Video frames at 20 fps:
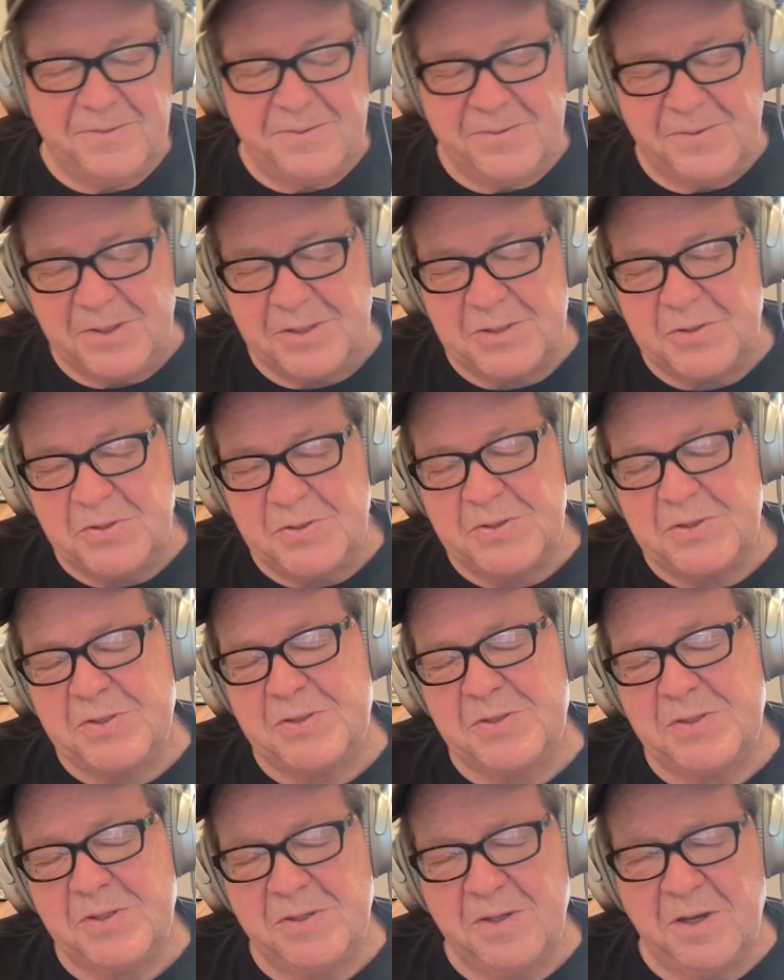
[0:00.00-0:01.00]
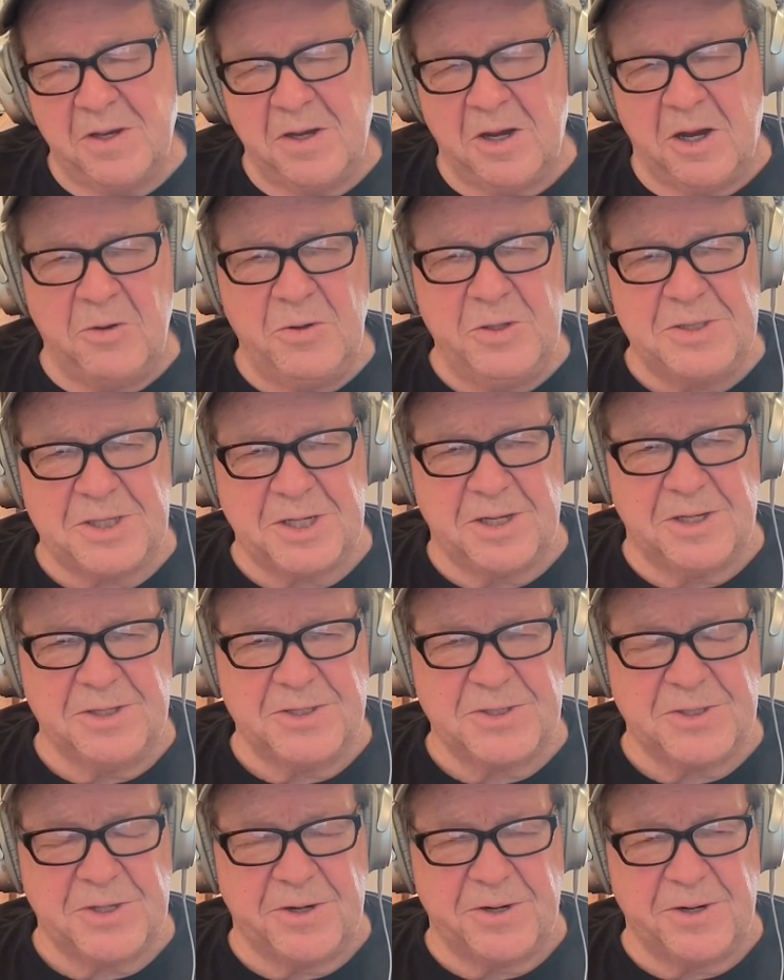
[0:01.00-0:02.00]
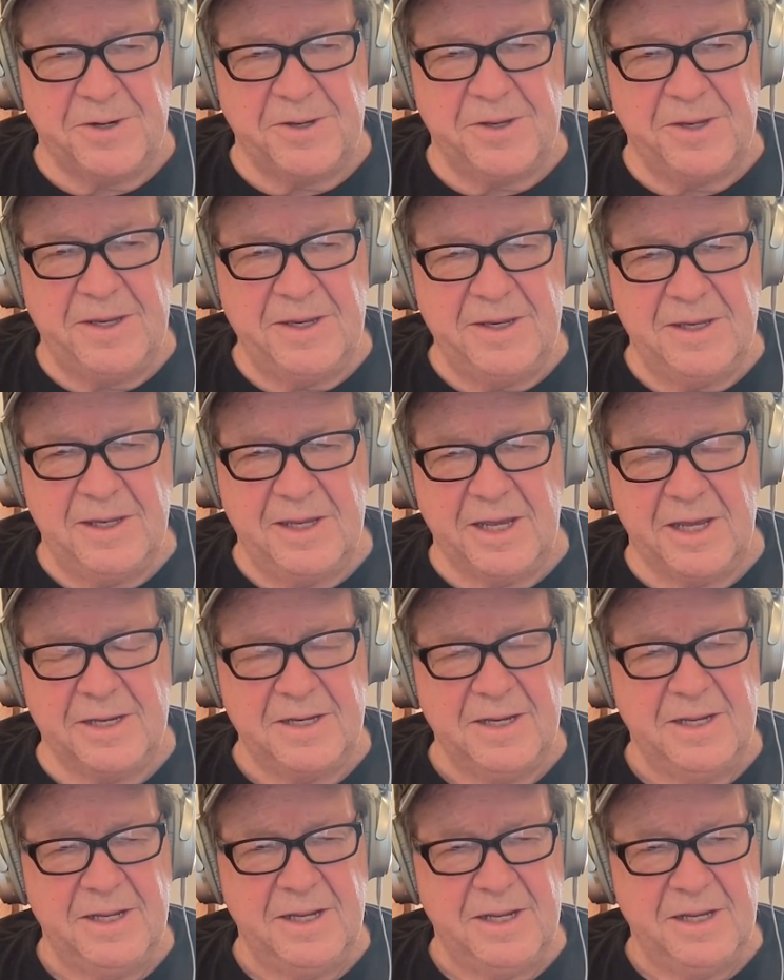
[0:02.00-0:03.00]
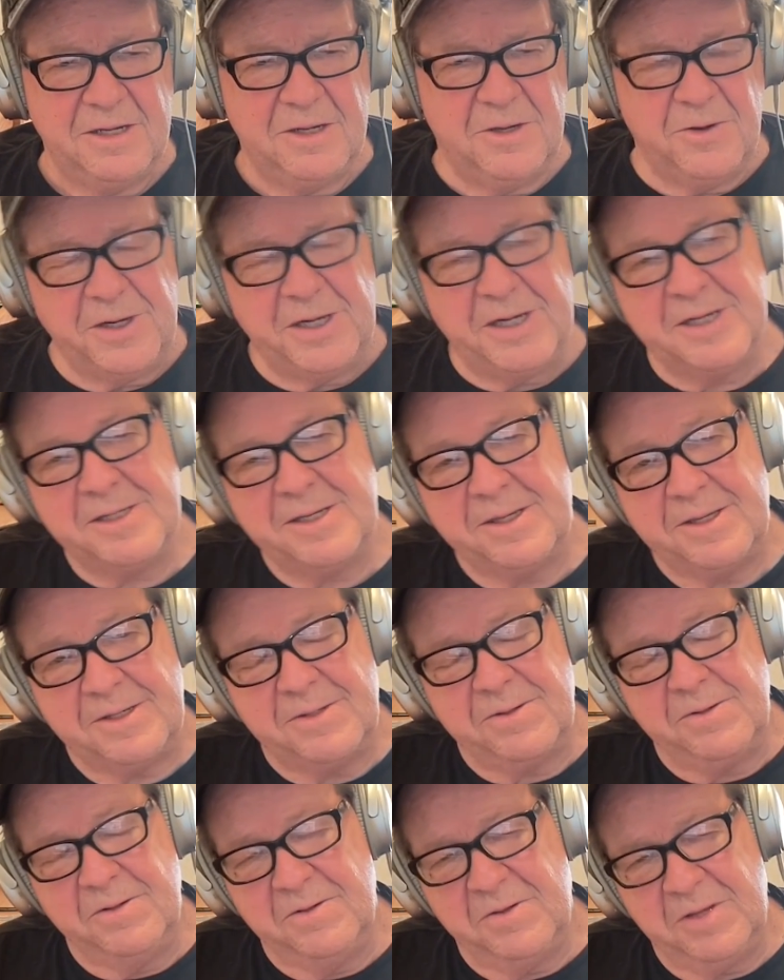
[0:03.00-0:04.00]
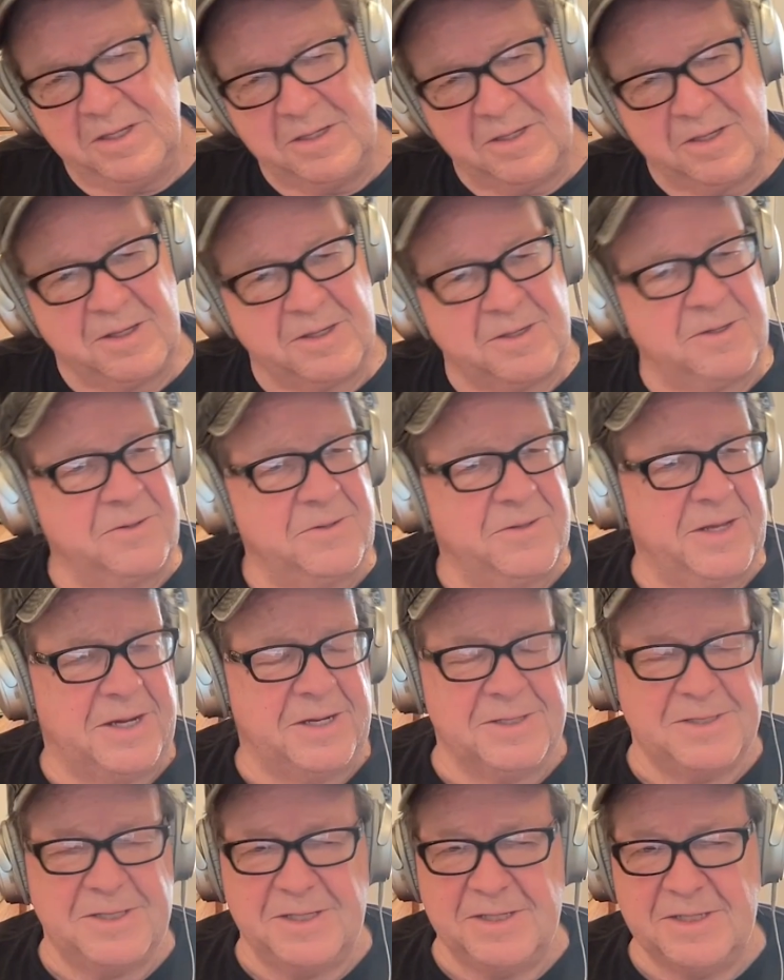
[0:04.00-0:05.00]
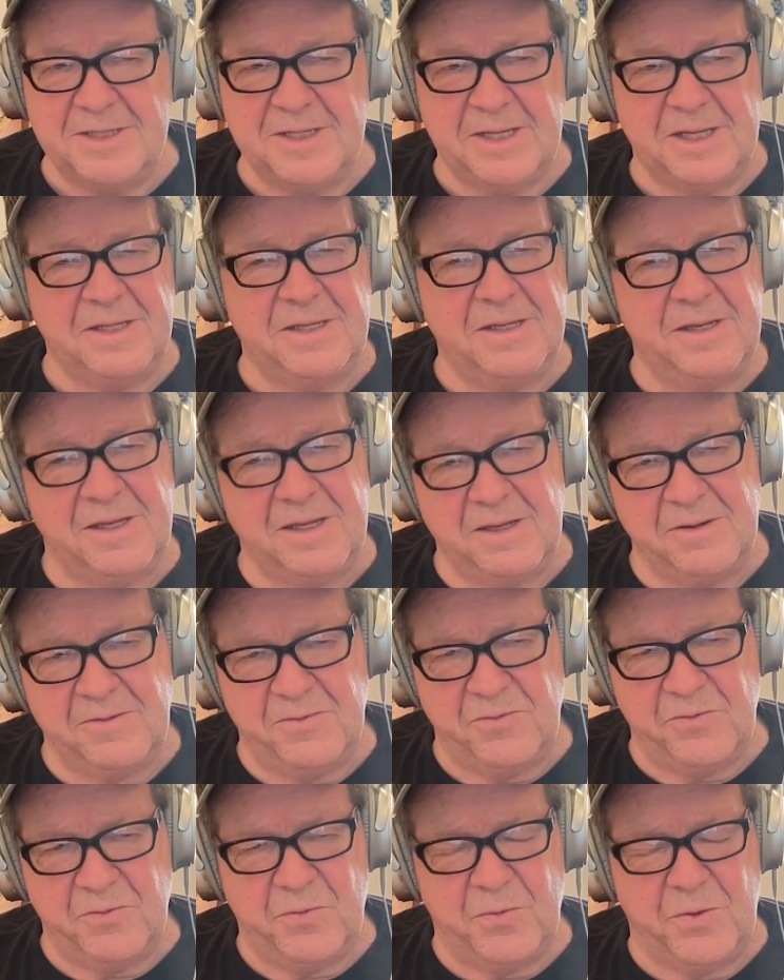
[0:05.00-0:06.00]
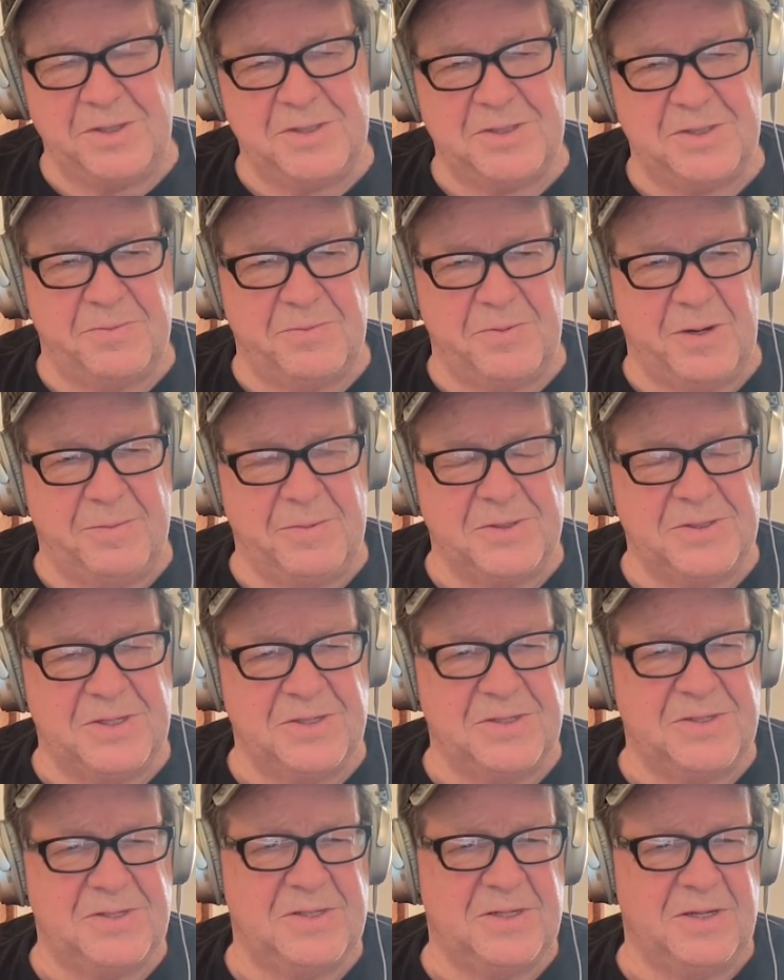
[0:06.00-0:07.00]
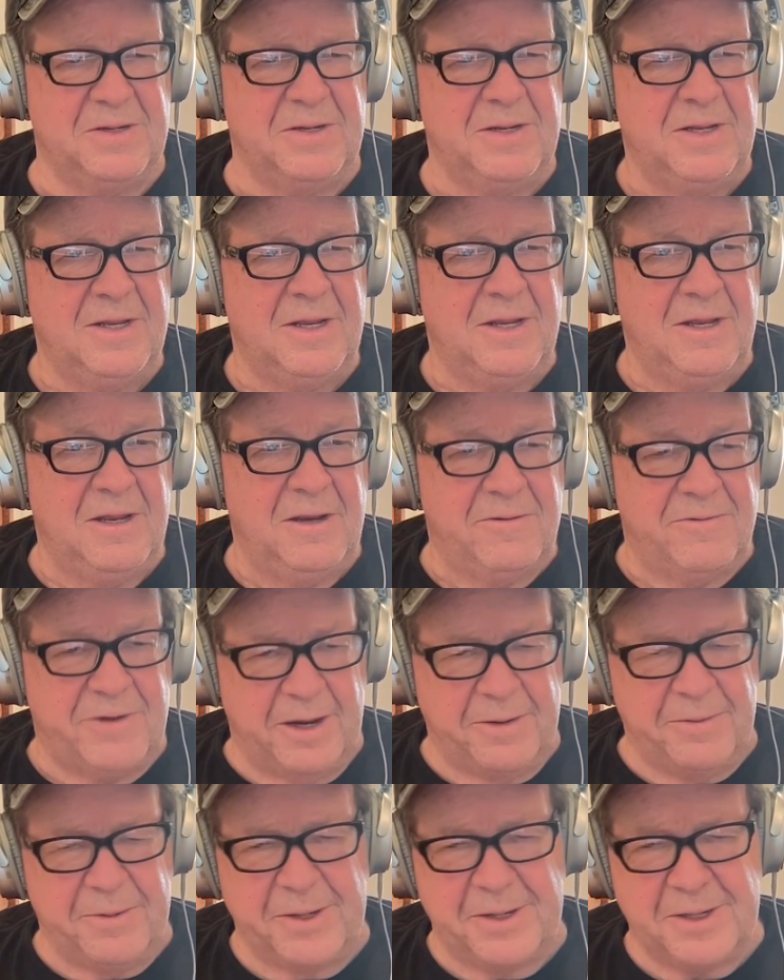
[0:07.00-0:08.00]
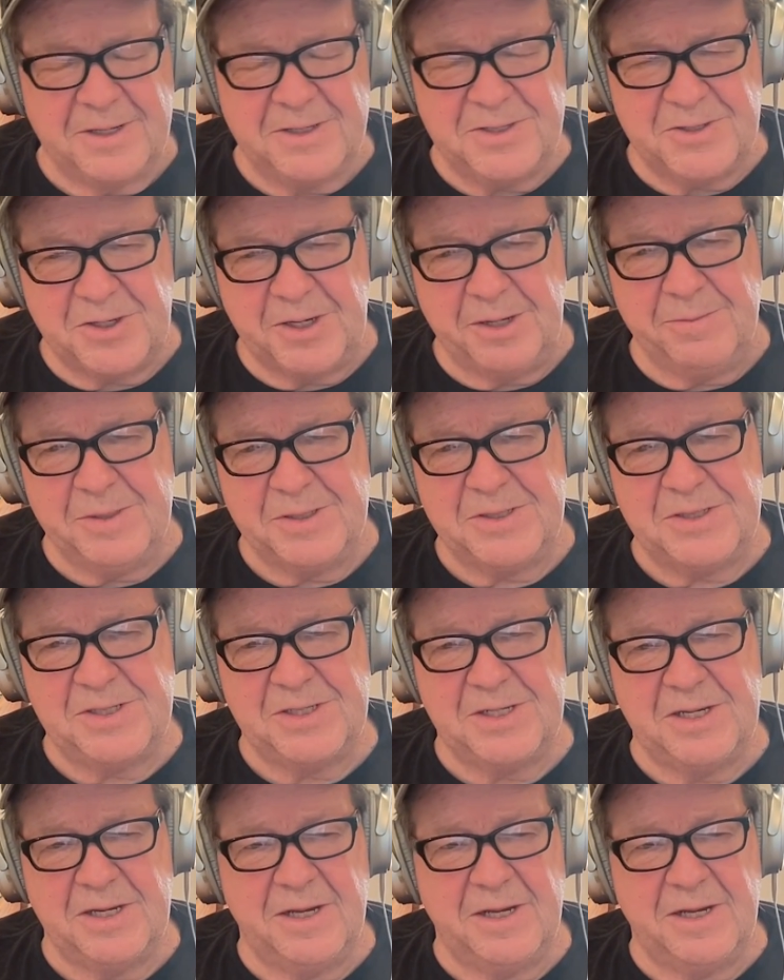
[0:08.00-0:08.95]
this is always a concern that going into the 2000s, that white supremacists and right-wing extremists